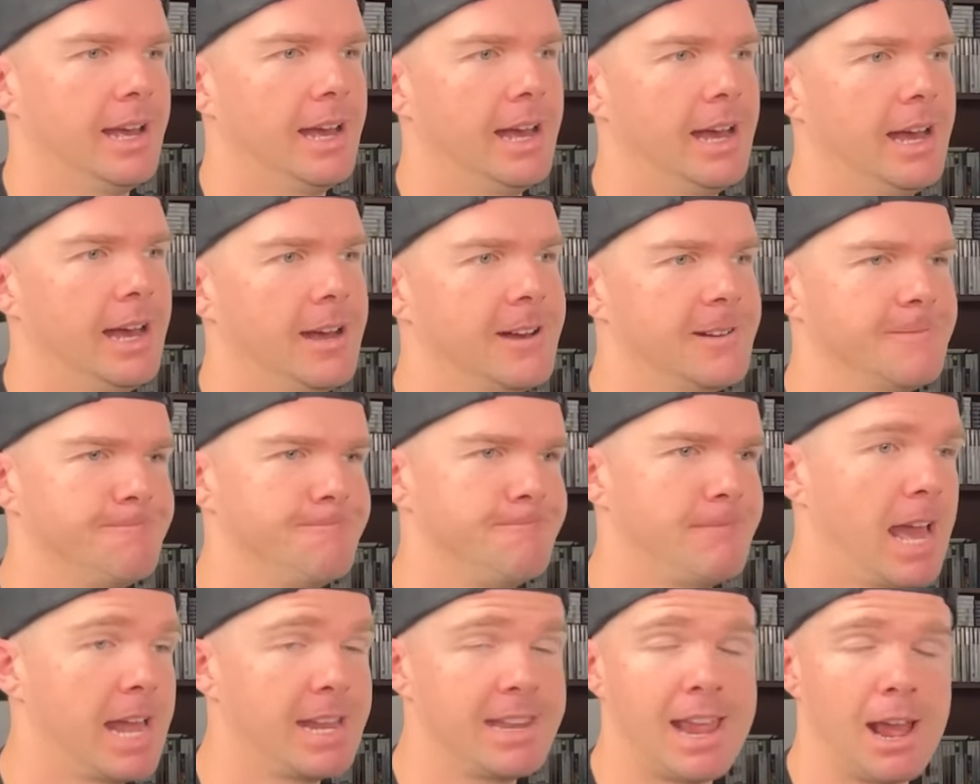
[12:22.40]

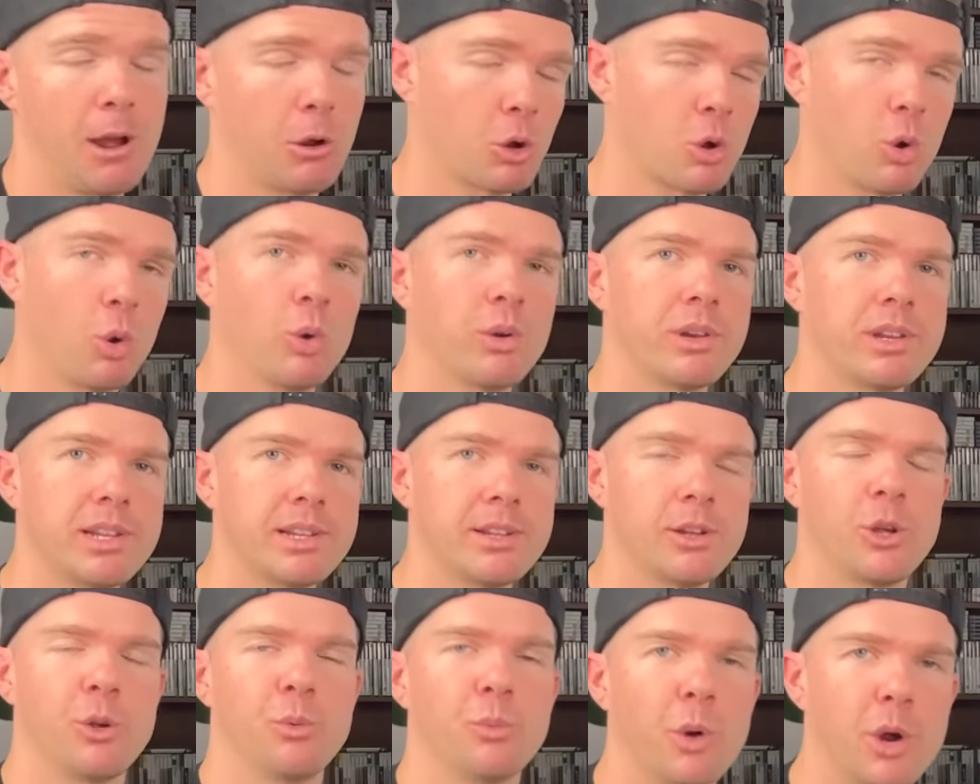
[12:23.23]
and now
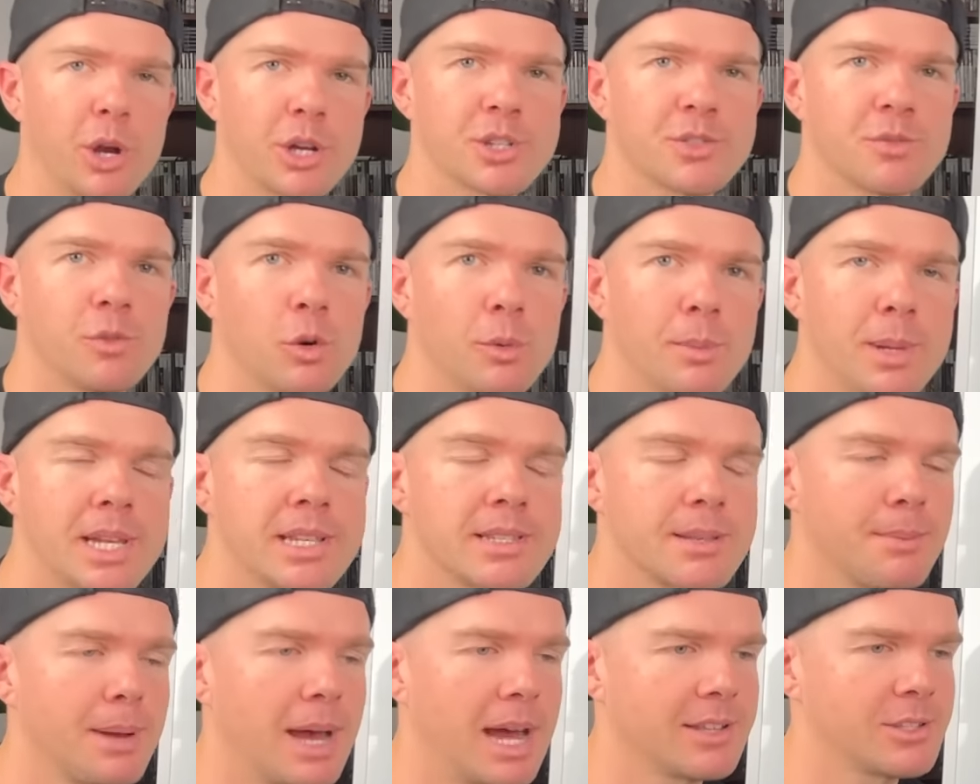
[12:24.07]
Courtney, who works for me
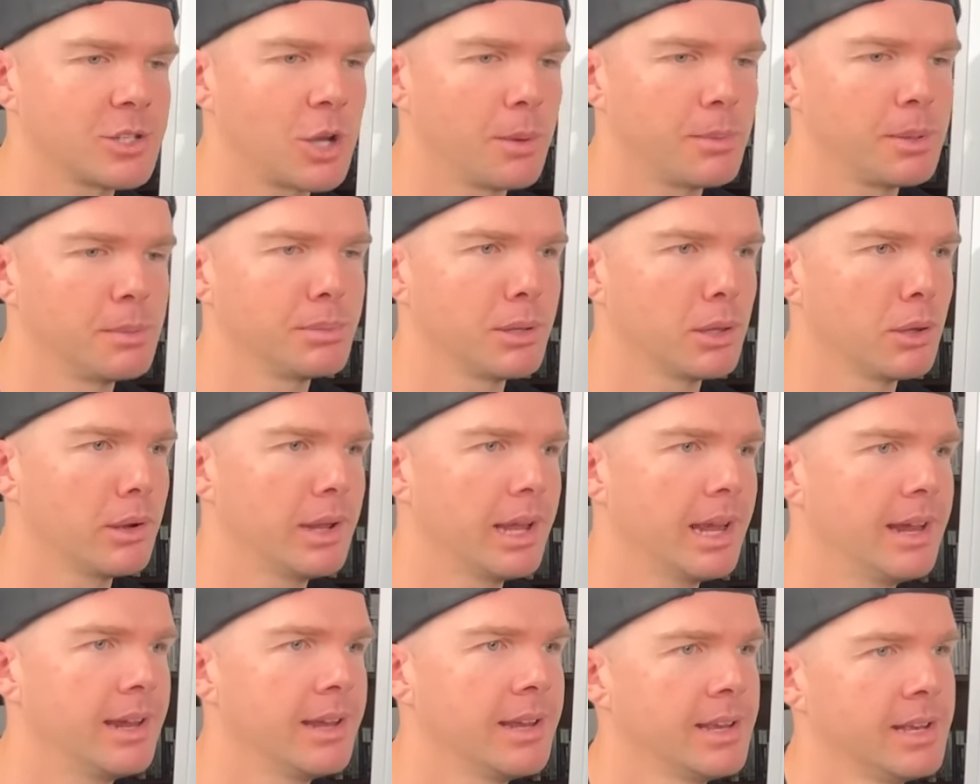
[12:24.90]
as a part-time
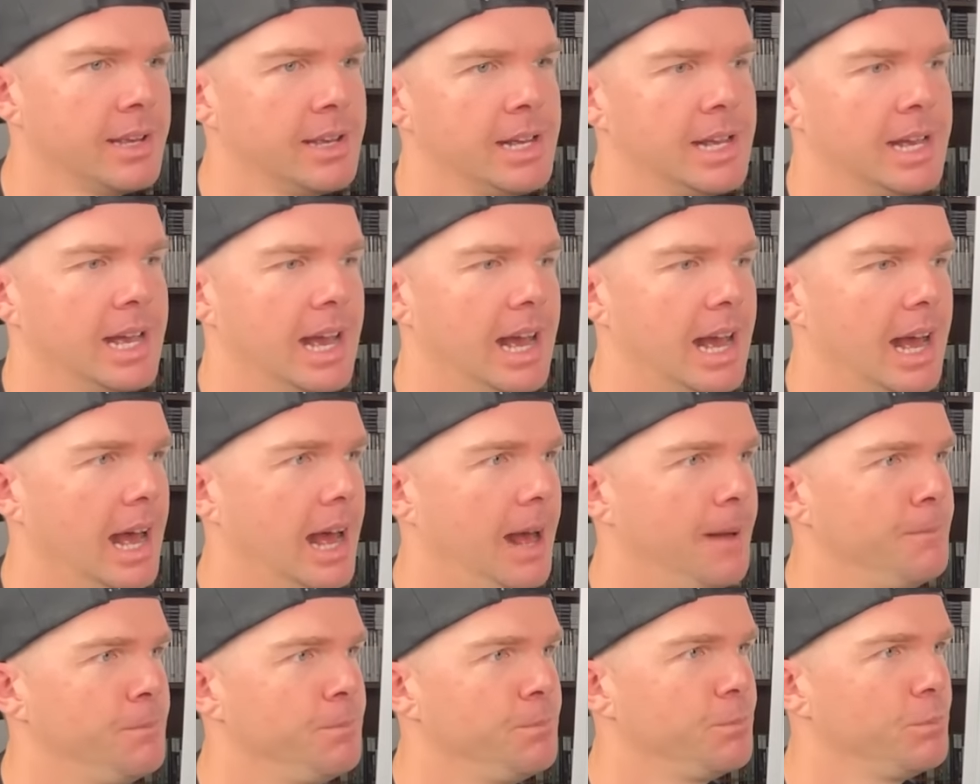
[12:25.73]
employee,
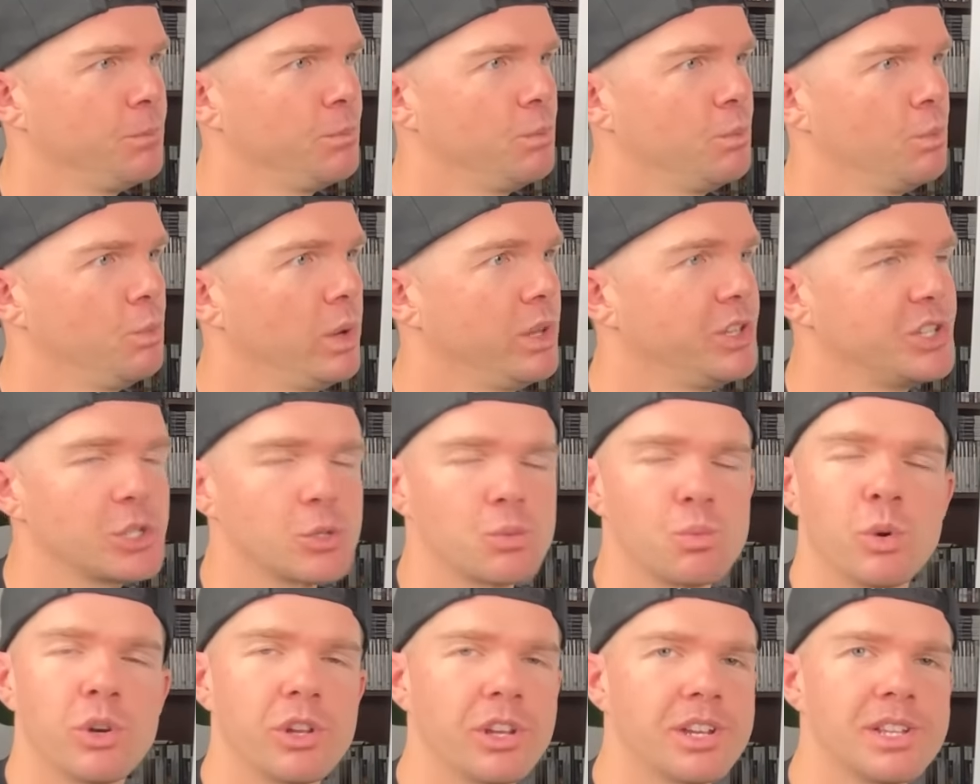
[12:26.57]
we
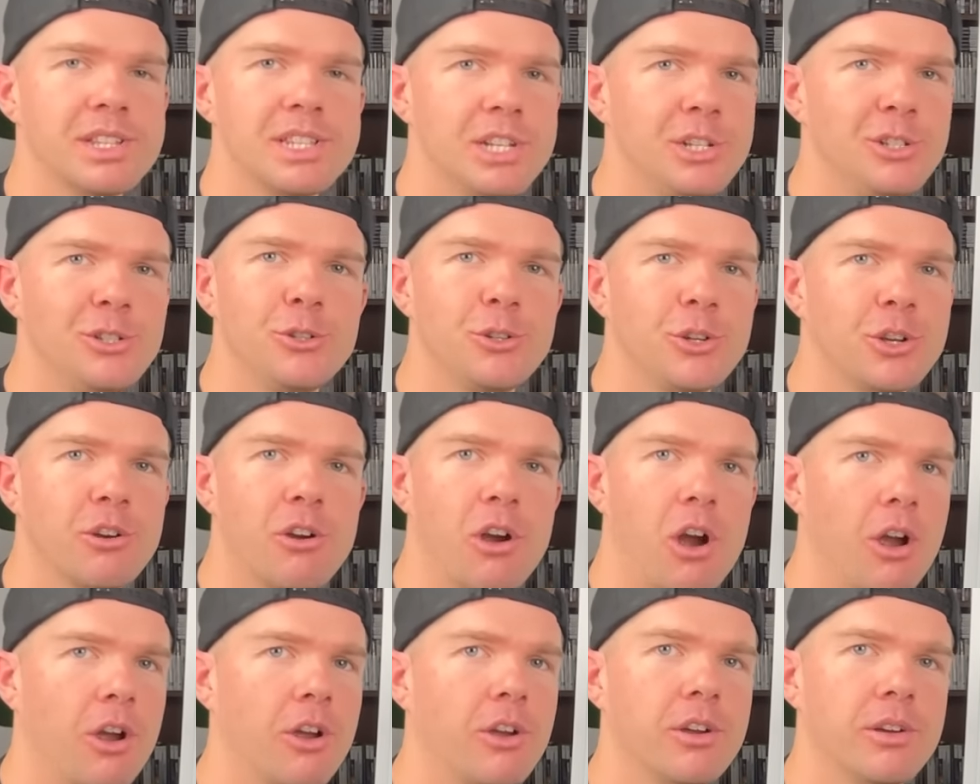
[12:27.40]
just wouldn't continue to
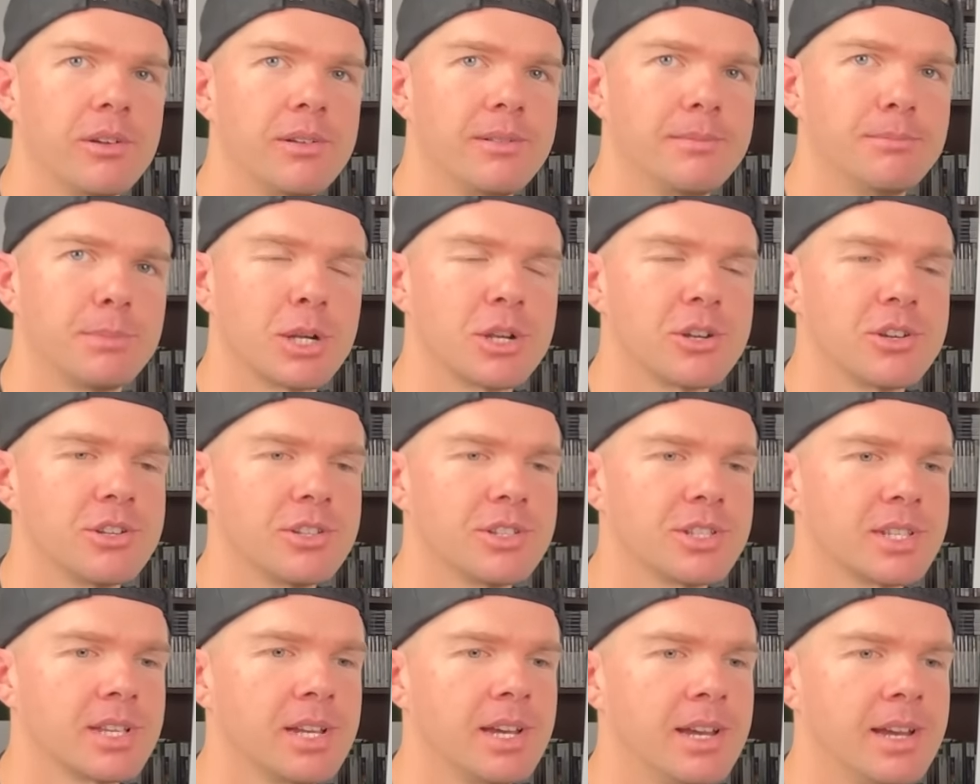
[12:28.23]
grow,
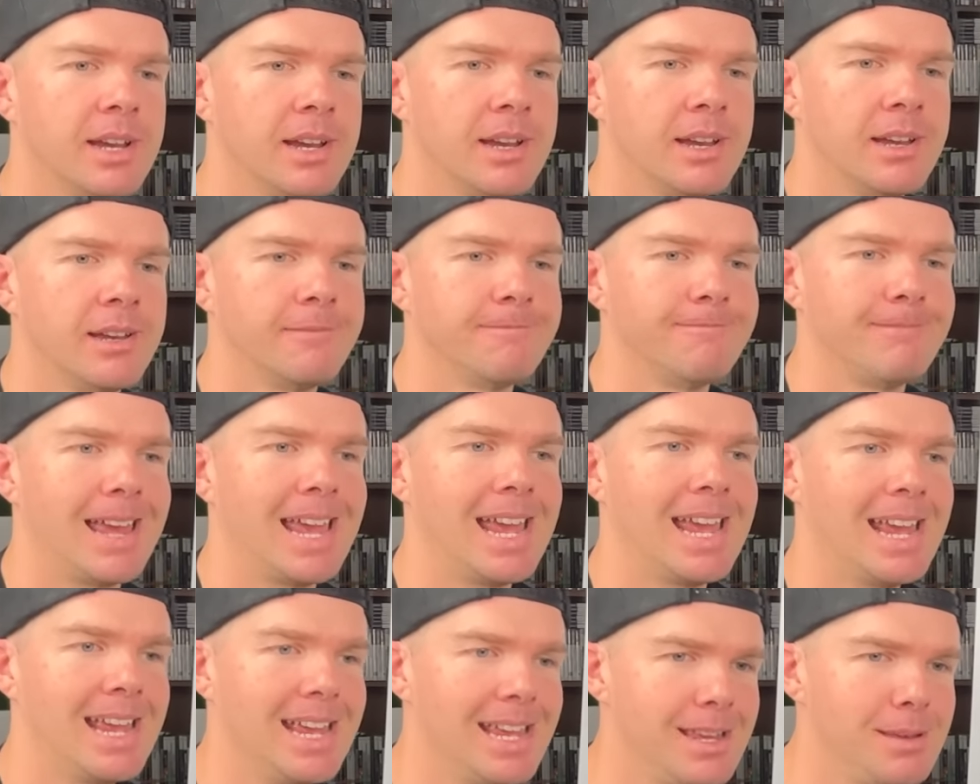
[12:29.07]
because
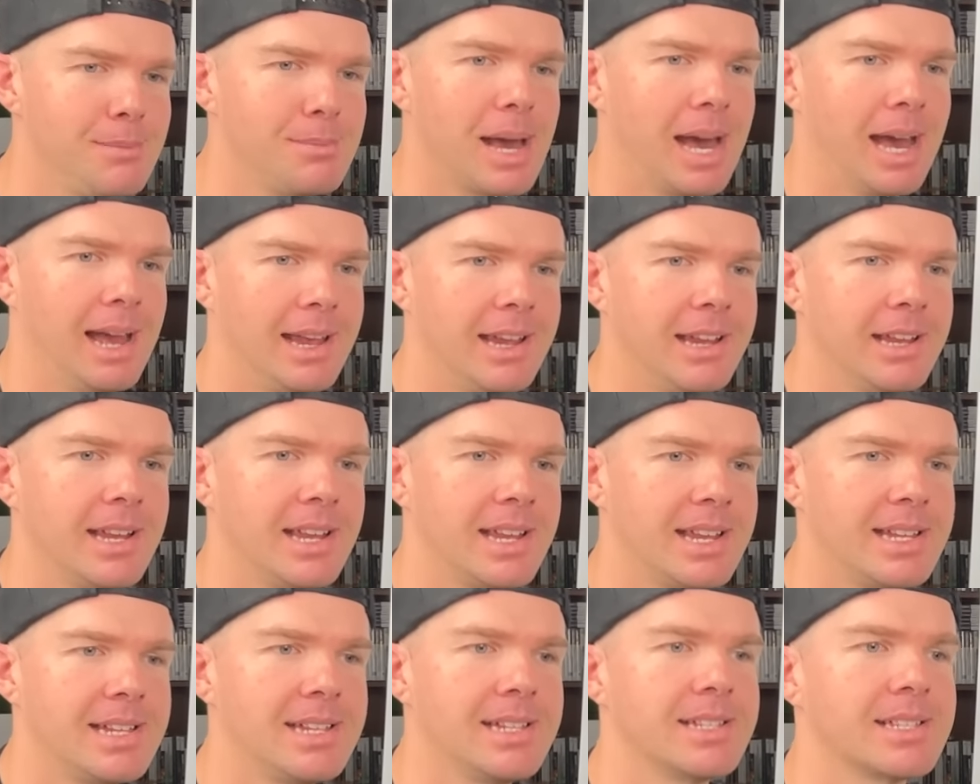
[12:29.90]
eBay
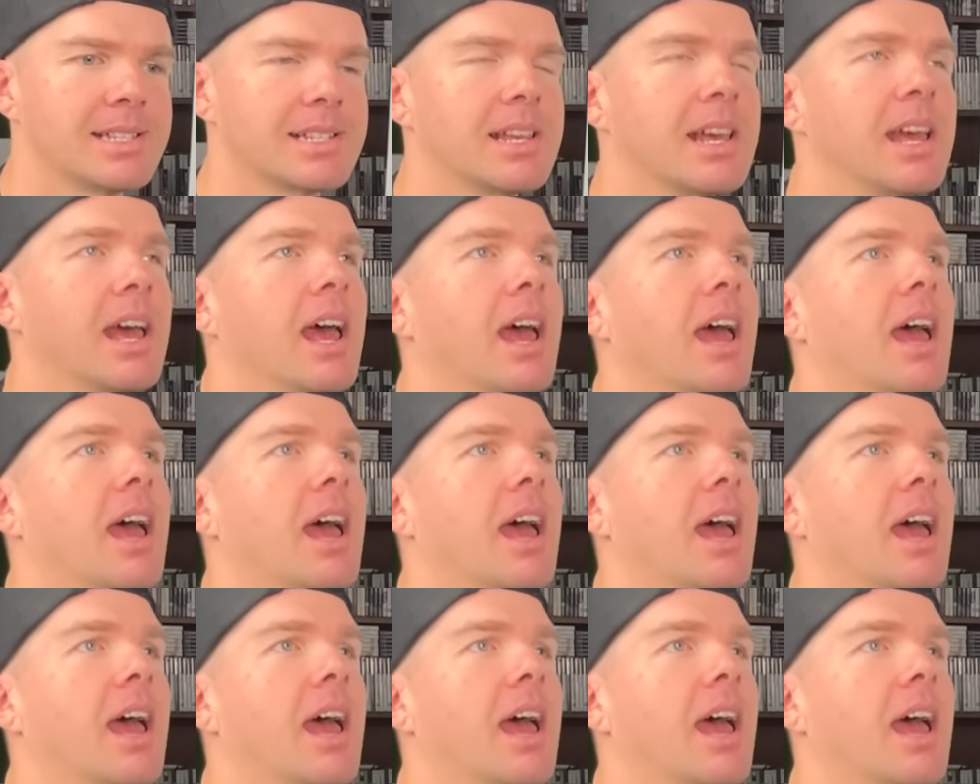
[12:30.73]
is